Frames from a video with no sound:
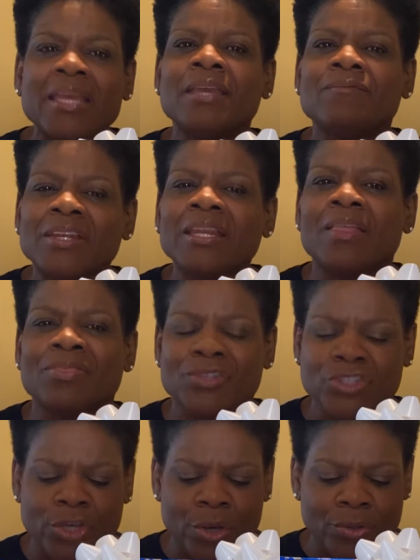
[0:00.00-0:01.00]
even in
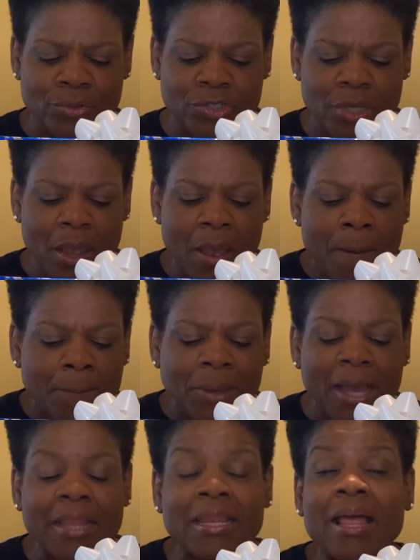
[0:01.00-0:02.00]
the church.
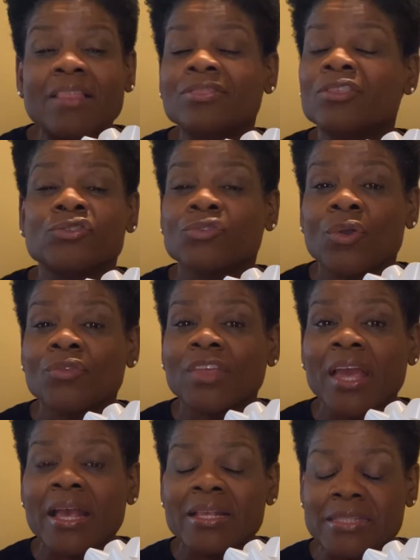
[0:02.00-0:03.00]
But the
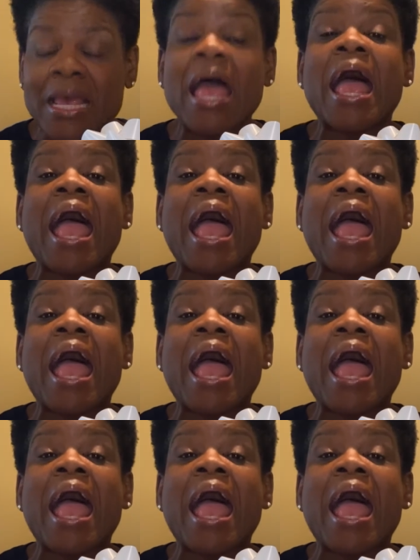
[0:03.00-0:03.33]
truth is,